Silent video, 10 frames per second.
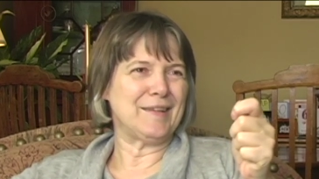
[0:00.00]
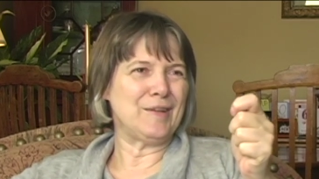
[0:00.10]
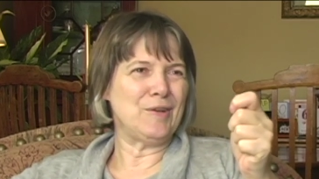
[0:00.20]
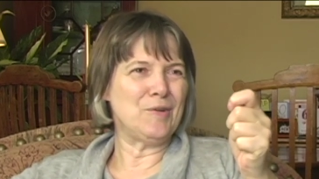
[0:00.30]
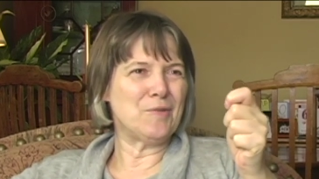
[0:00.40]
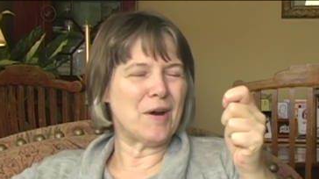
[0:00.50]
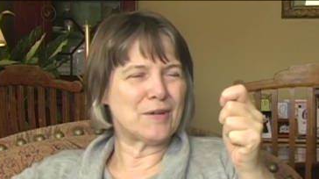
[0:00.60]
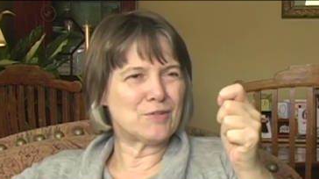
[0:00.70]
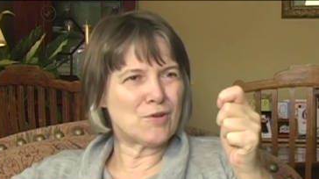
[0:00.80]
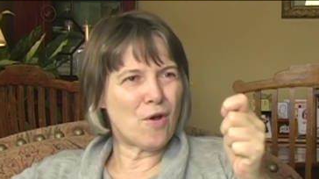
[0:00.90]
You are
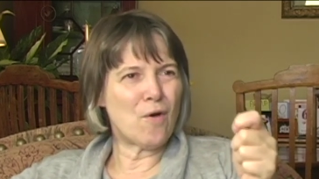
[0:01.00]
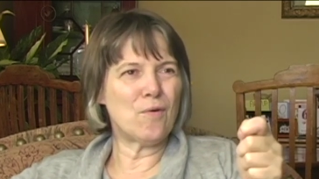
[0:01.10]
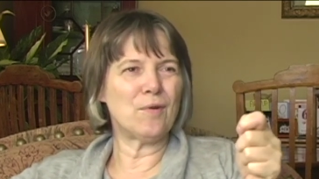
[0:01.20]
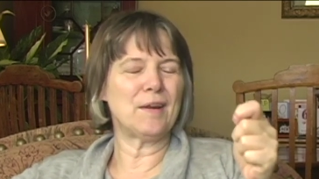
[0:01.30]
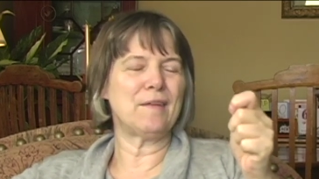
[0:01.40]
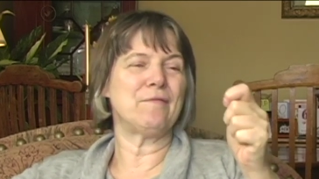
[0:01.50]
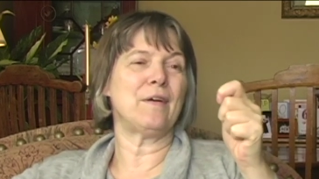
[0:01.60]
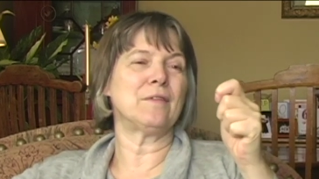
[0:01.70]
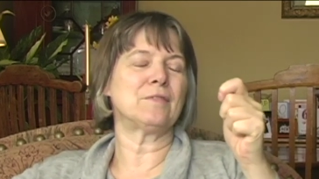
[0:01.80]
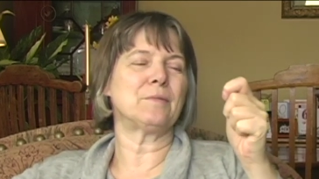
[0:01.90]
totally
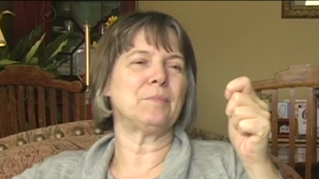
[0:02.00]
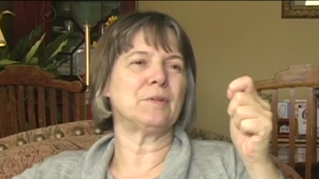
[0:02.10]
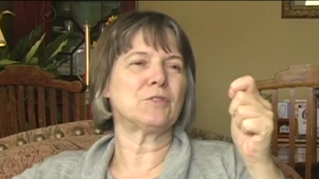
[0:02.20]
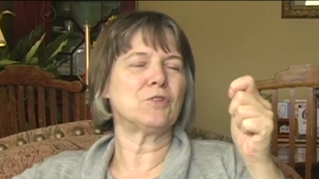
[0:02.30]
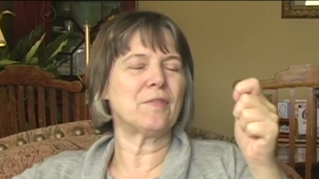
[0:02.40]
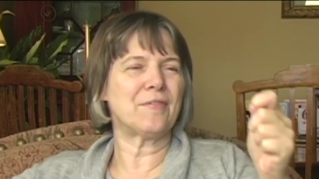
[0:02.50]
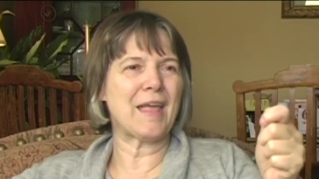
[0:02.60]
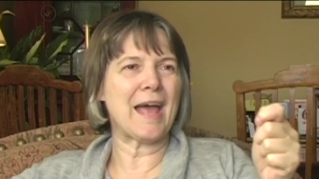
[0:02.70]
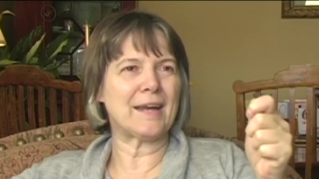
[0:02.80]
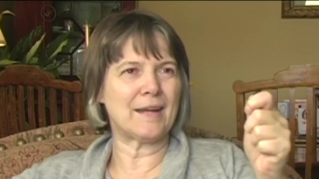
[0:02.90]
vulnerable to
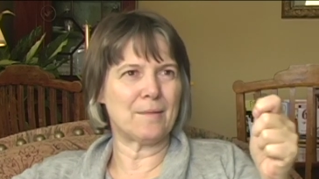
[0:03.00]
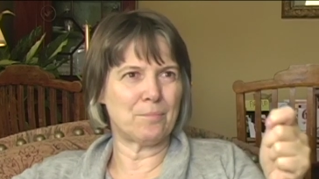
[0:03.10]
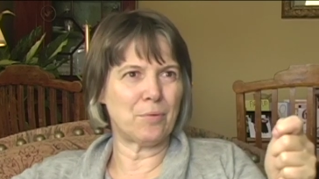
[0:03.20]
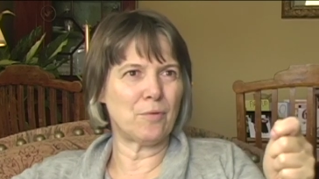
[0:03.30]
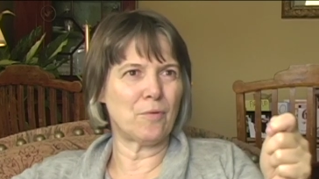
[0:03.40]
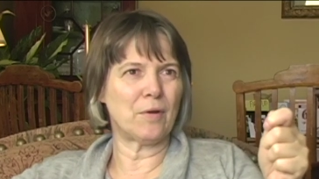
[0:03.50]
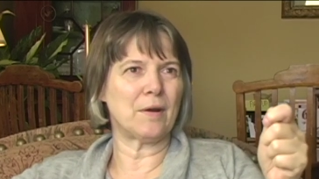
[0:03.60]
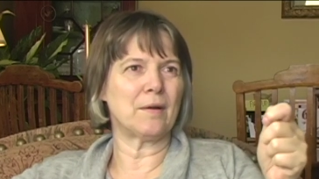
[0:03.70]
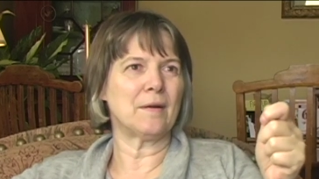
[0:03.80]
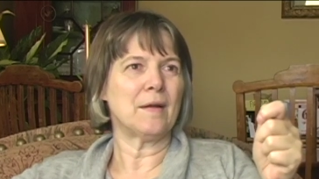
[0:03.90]
that
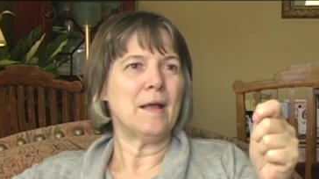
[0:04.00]
employer,